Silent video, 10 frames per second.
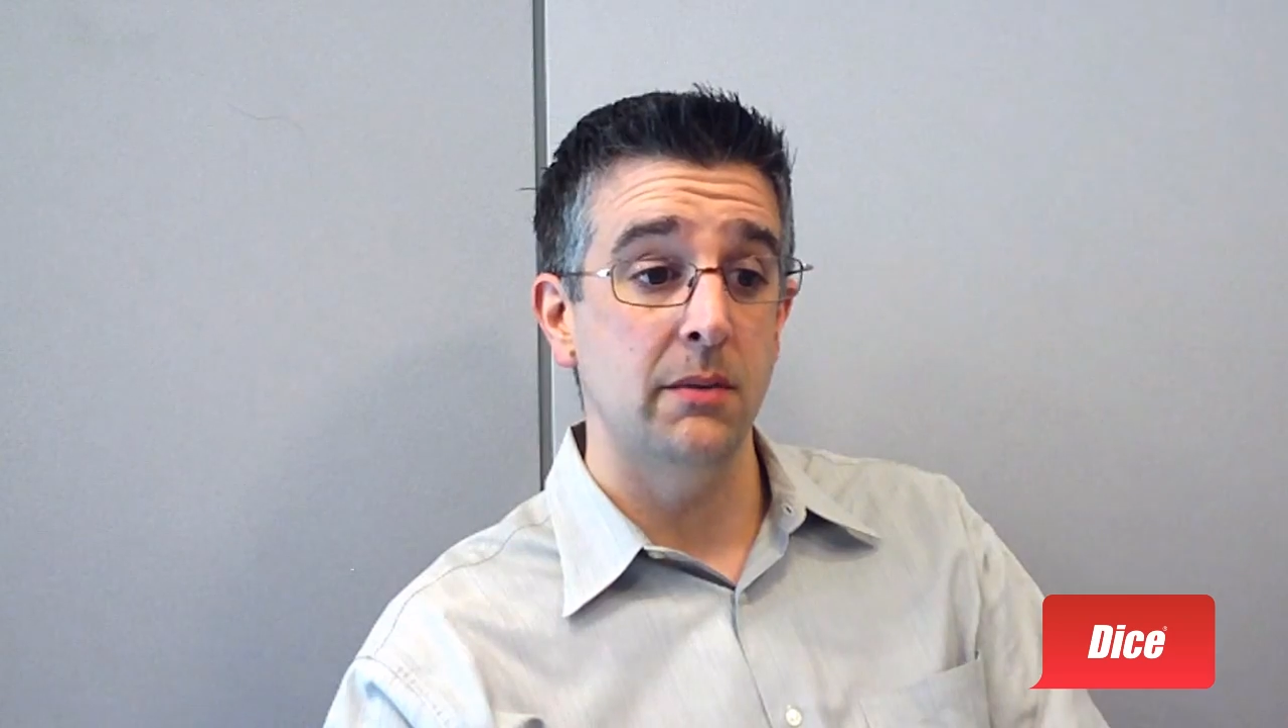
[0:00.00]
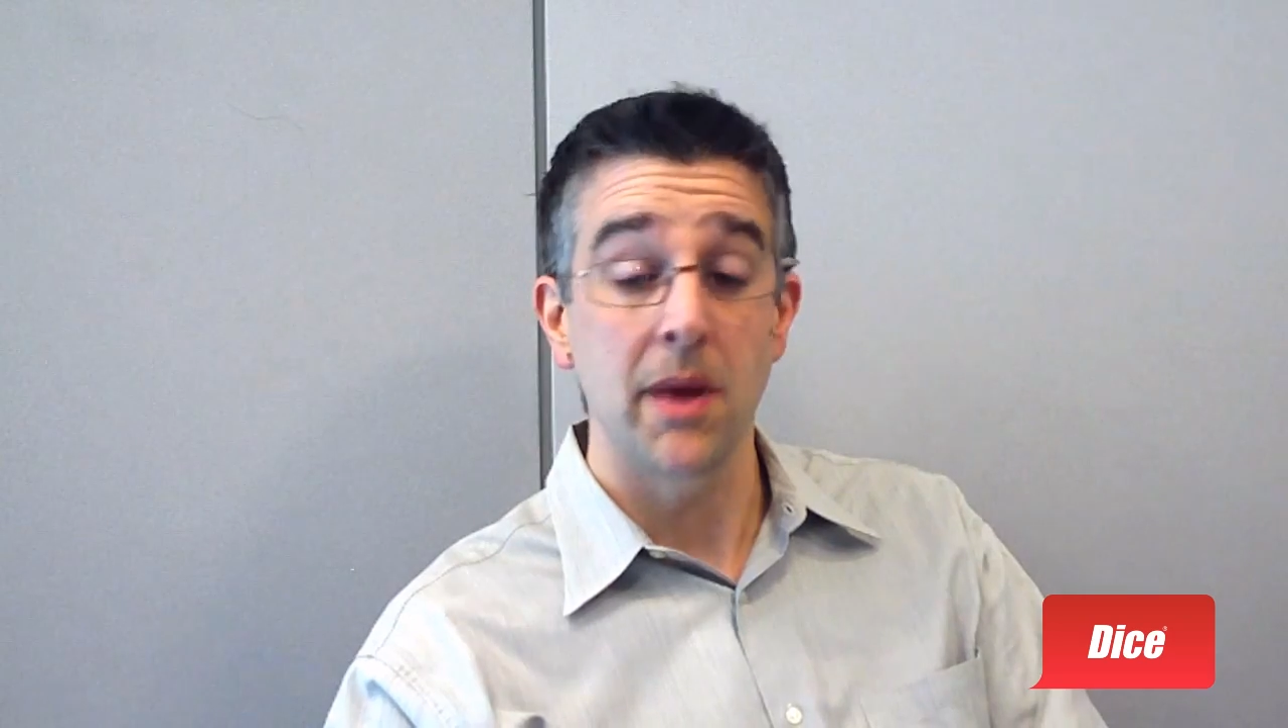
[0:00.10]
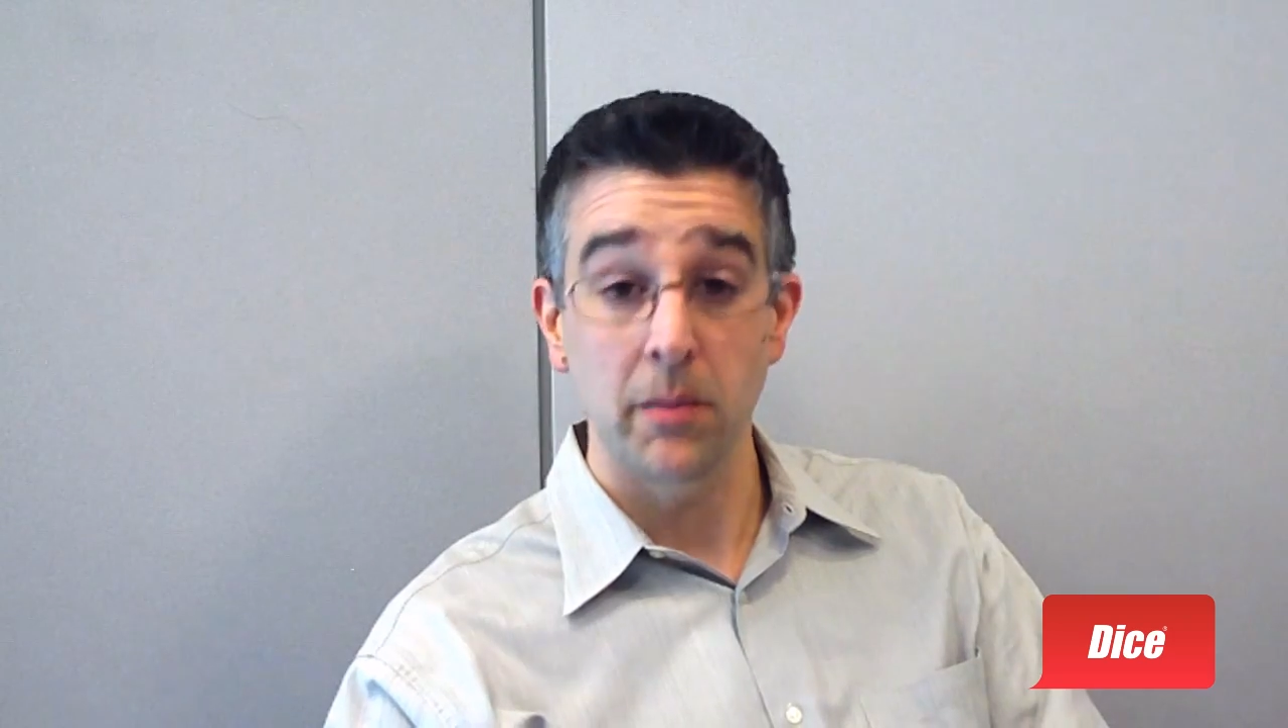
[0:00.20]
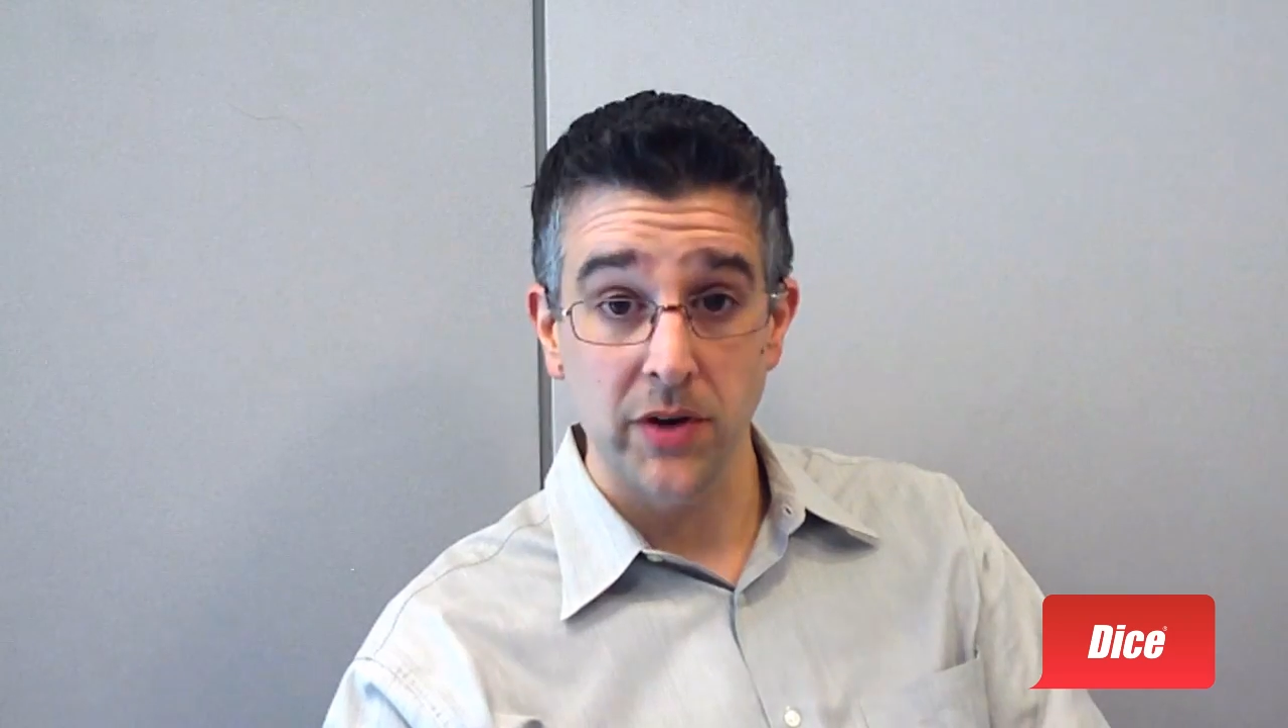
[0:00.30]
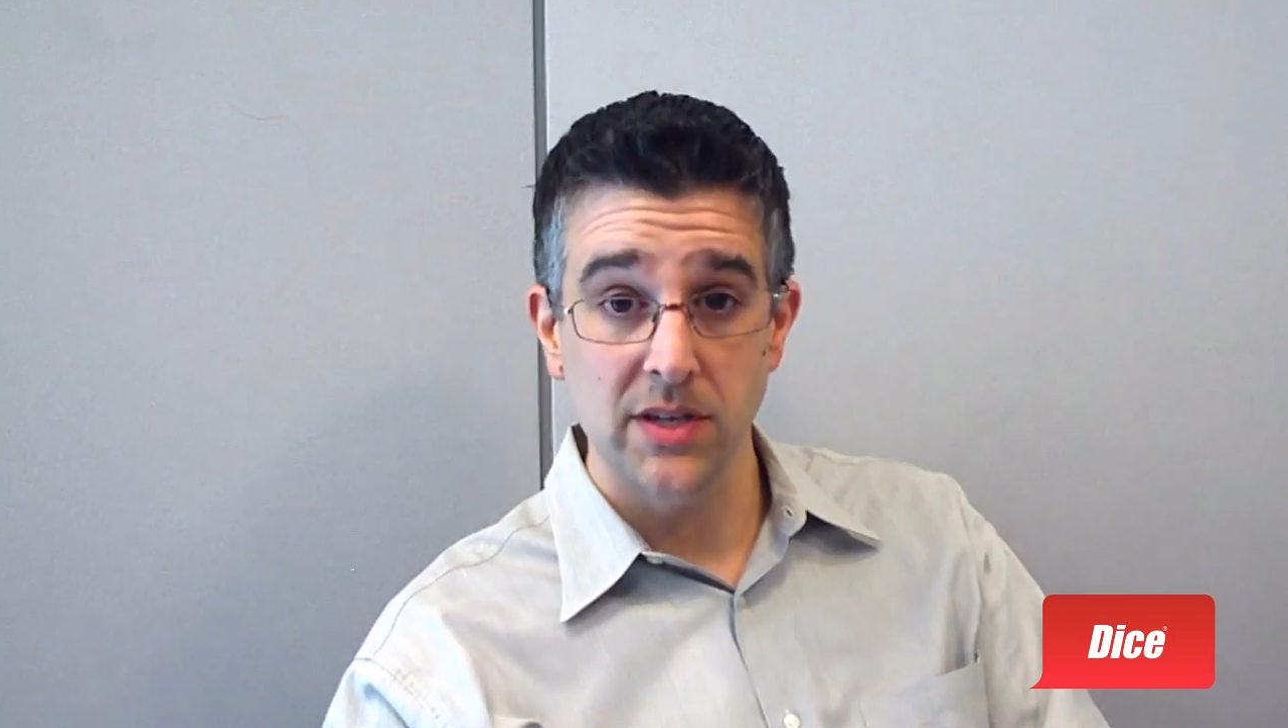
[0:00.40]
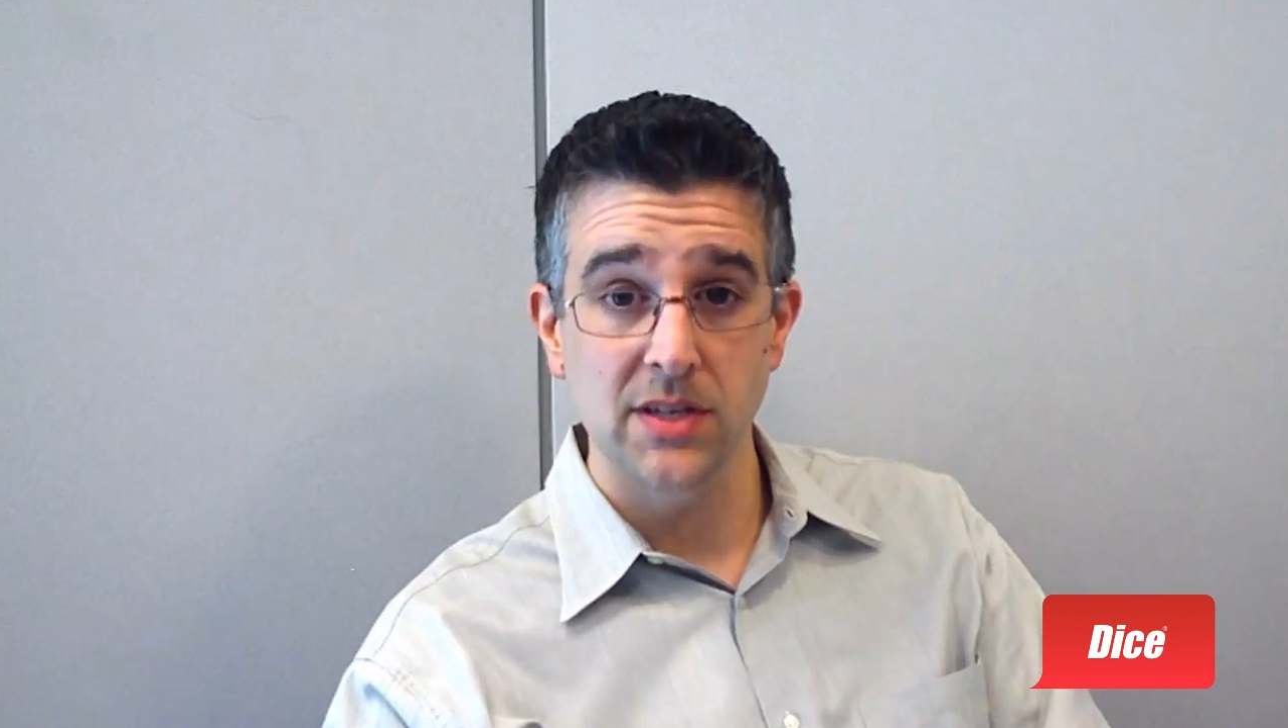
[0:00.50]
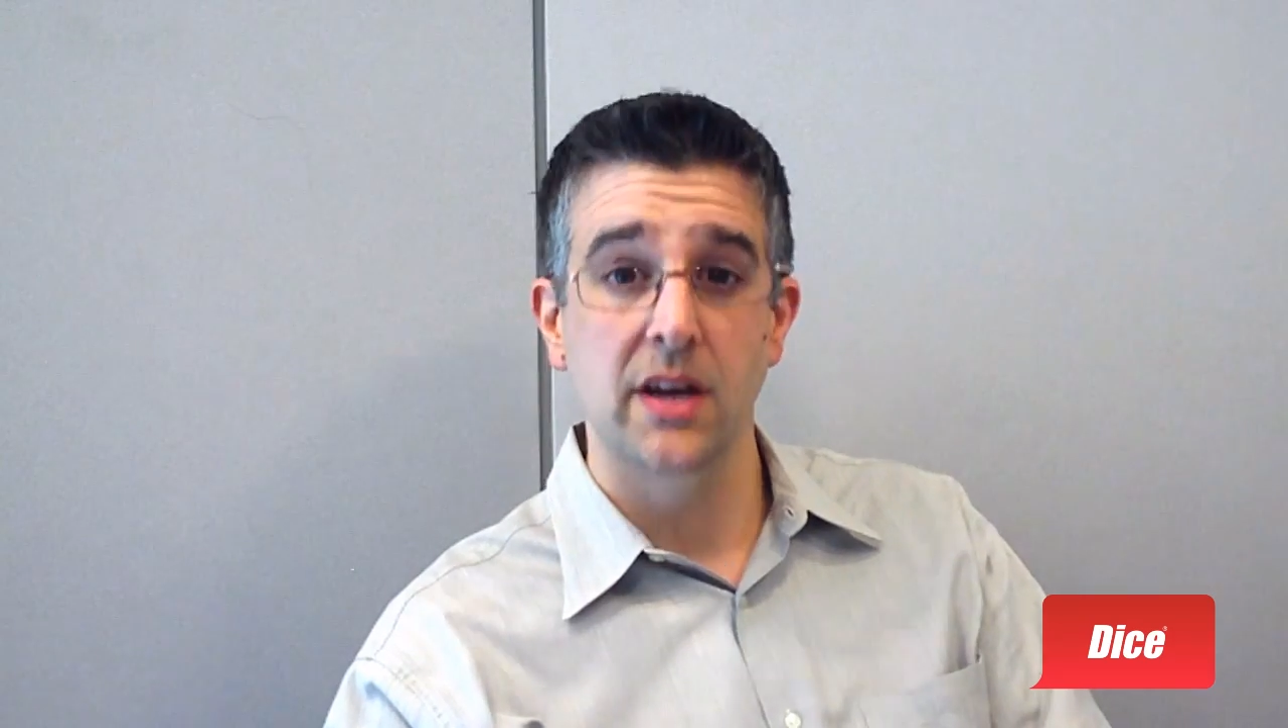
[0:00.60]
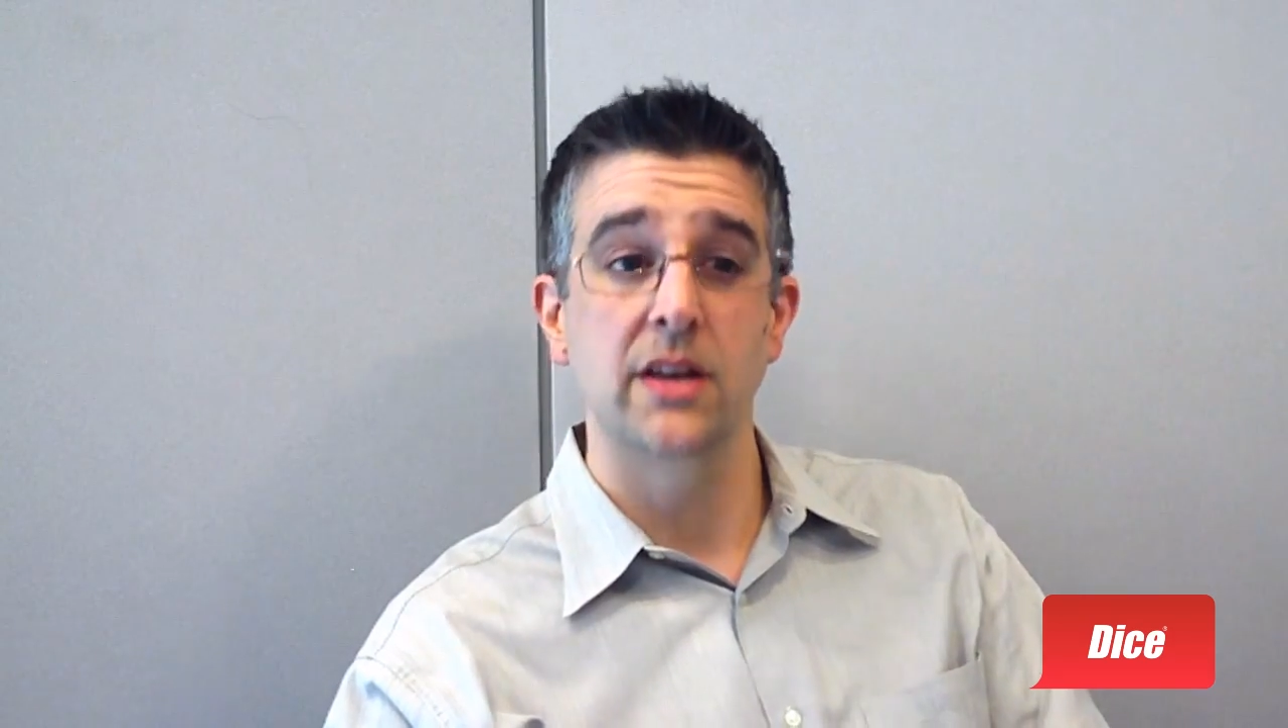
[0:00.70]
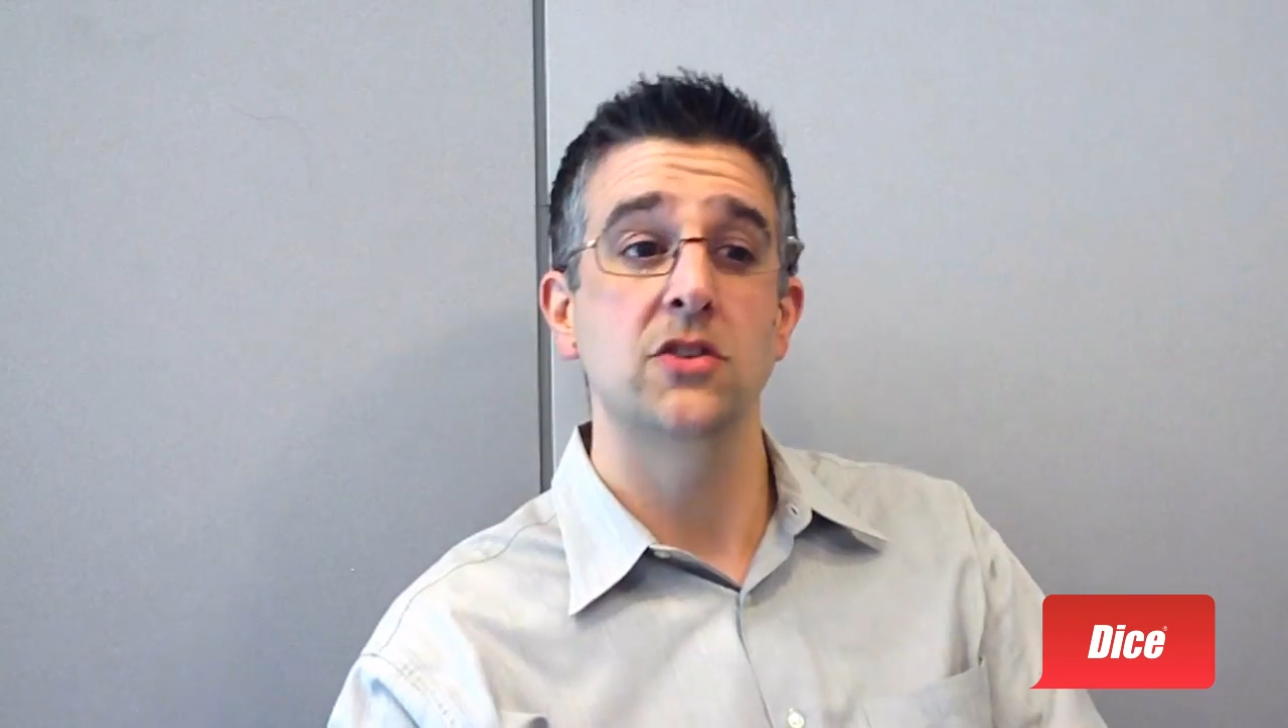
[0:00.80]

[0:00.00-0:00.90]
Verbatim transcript: memory design